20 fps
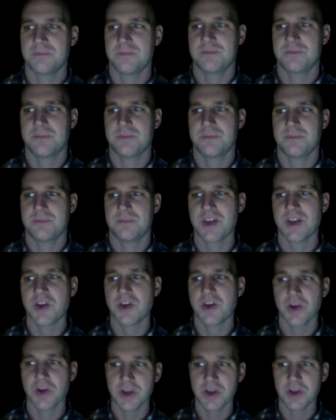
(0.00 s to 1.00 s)
they
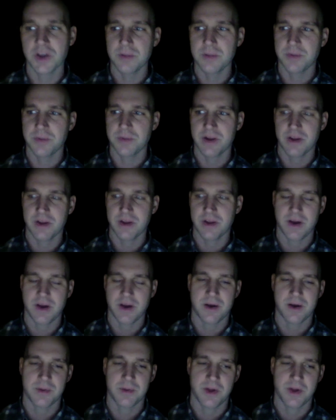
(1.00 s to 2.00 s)
could, but
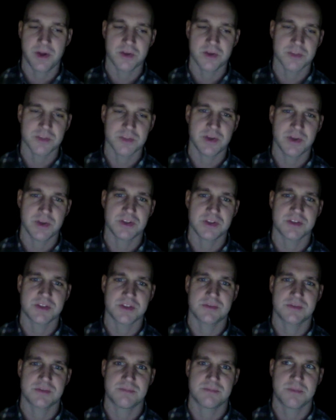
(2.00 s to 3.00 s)
they also might just
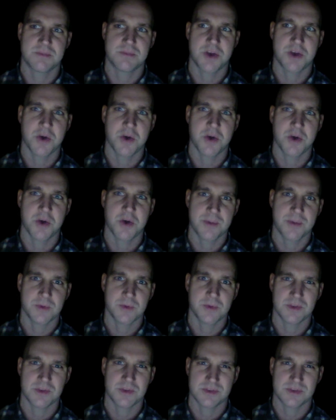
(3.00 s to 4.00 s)
co-opt
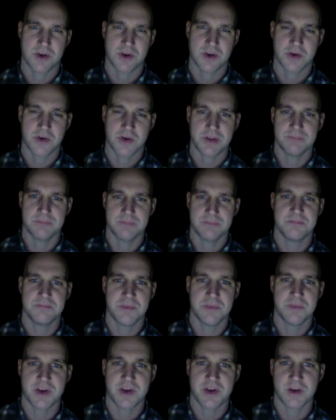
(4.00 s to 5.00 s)
what's already
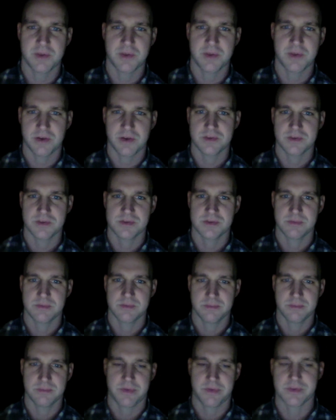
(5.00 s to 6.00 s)
there because,
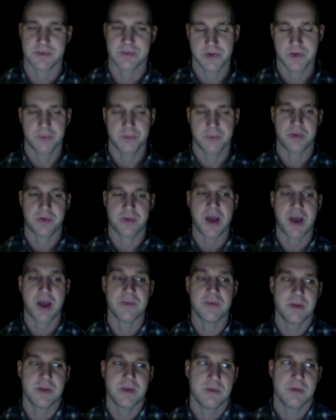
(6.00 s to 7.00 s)
as you know, private
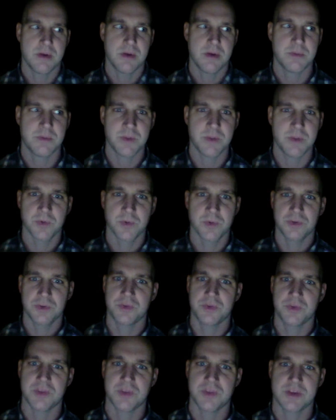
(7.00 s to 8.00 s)
people do
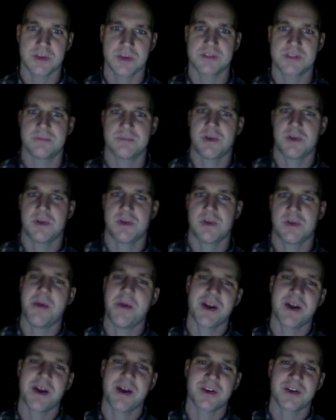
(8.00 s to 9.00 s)
things a lot
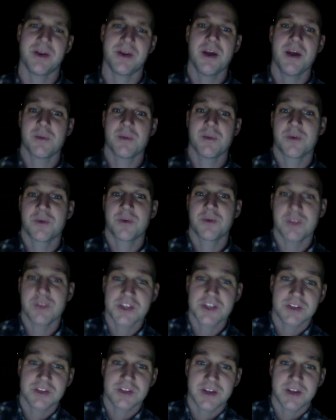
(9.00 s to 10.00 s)
better and more efficient
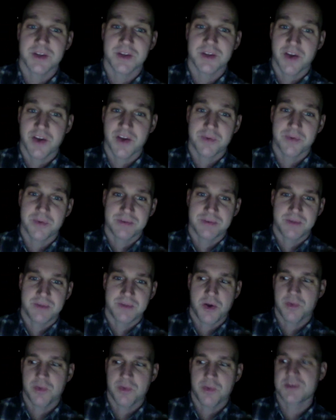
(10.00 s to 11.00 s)
than government
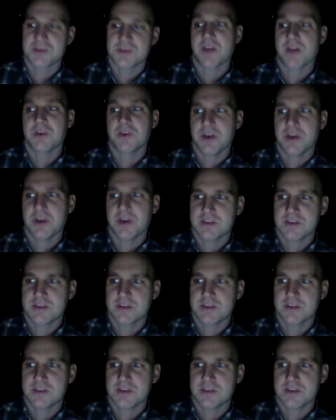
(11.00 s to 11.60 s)
almost ever does.